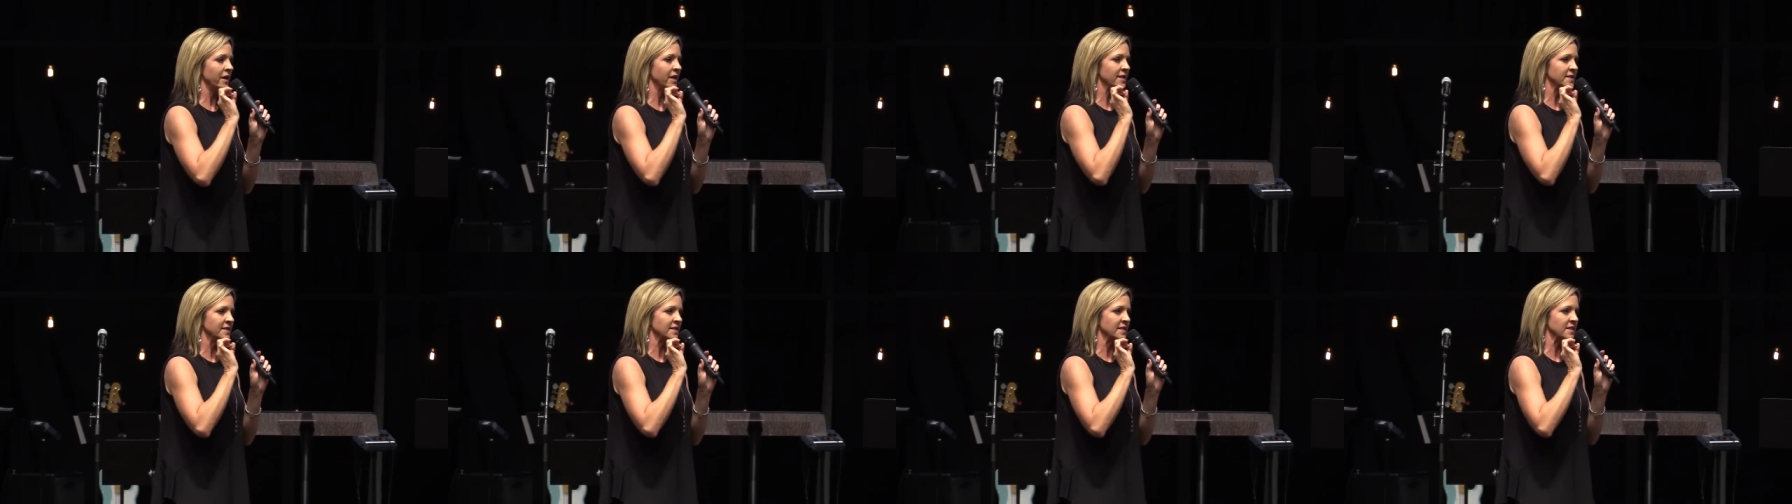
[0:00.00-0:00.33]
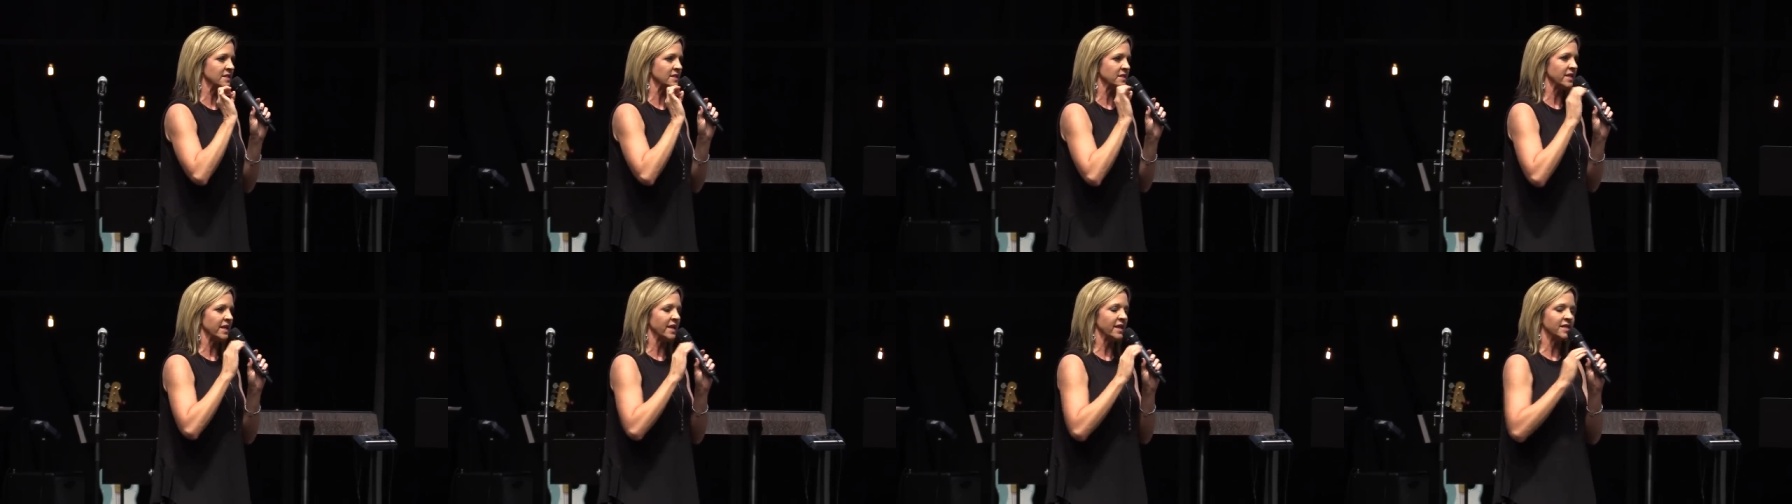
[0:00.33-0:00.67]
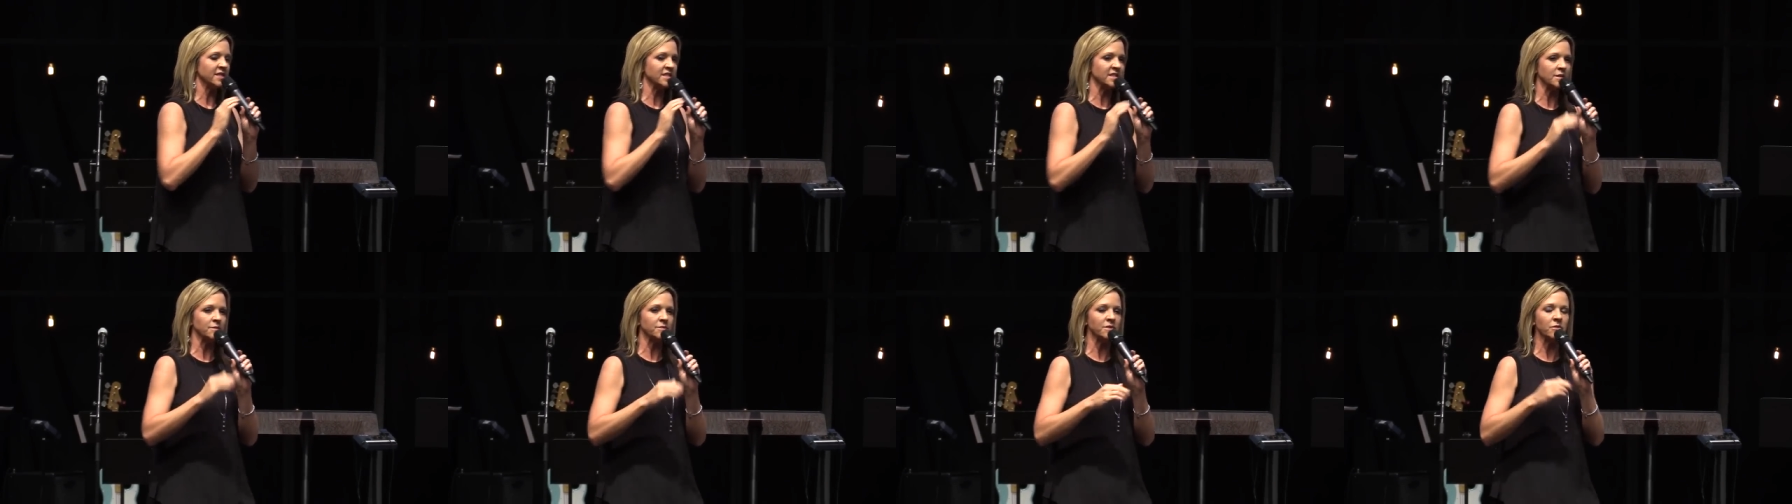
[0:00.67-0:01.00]
consistently, and
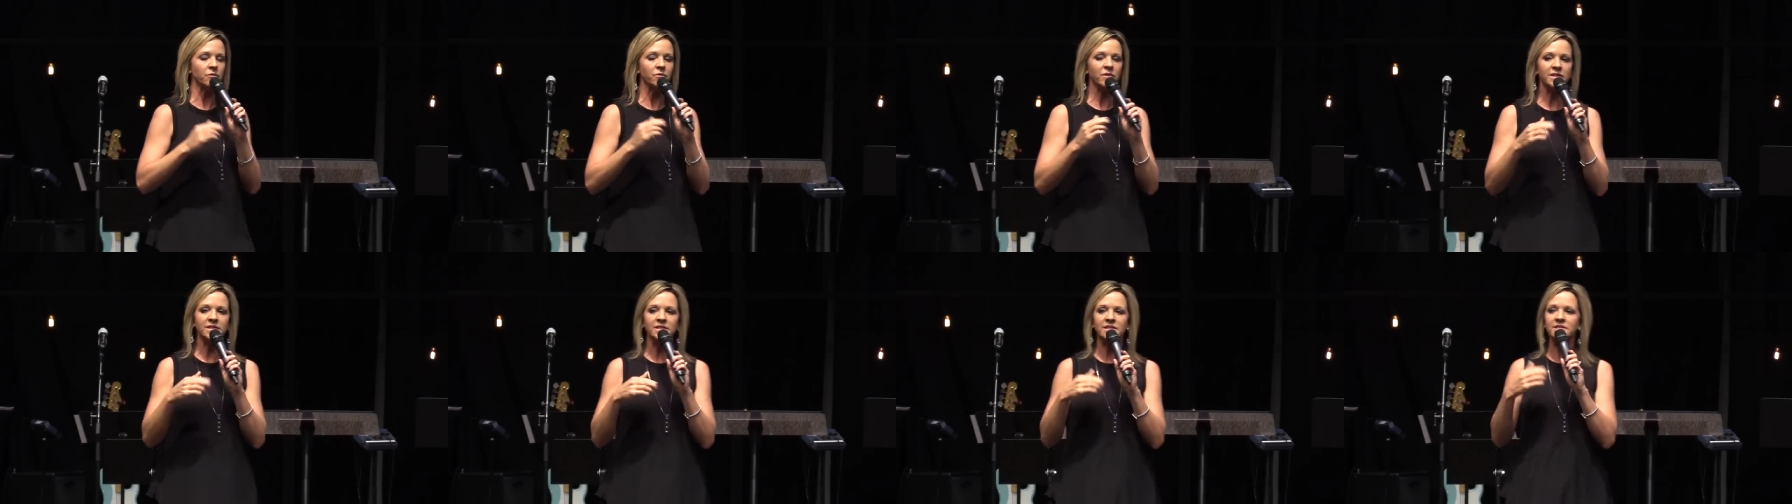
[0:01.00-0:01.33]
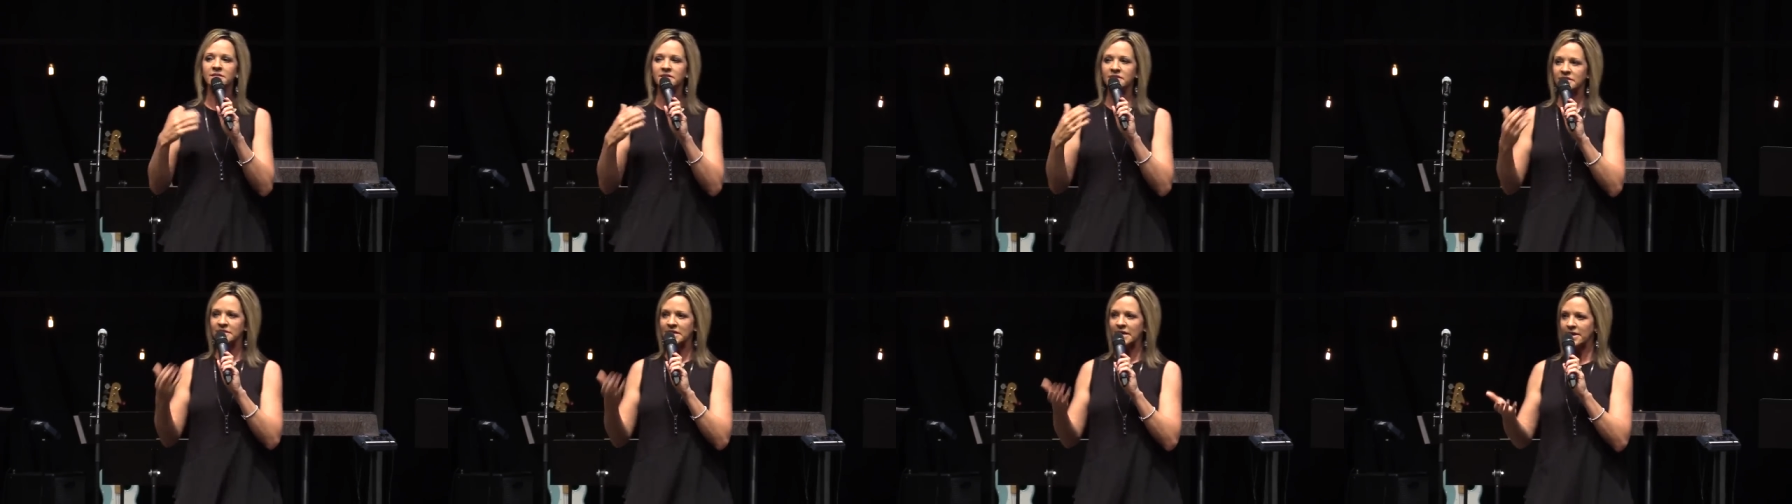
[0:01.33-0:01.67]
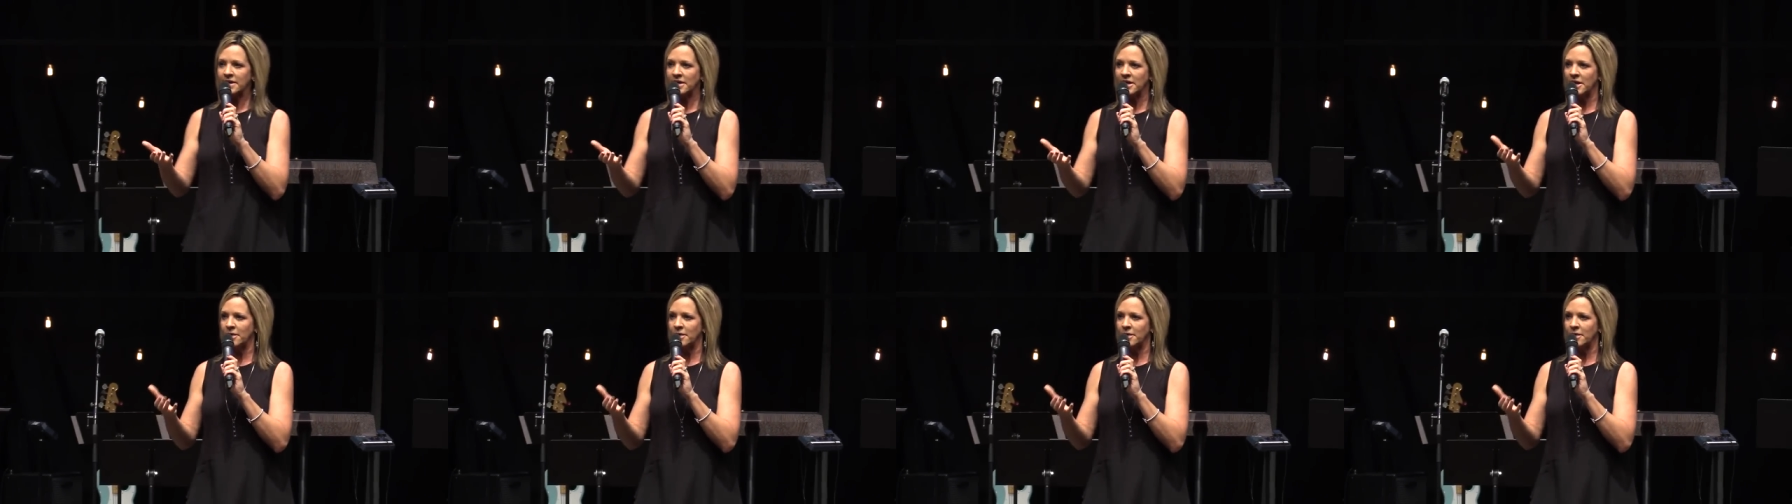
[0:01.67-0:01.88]
it's something we didn't set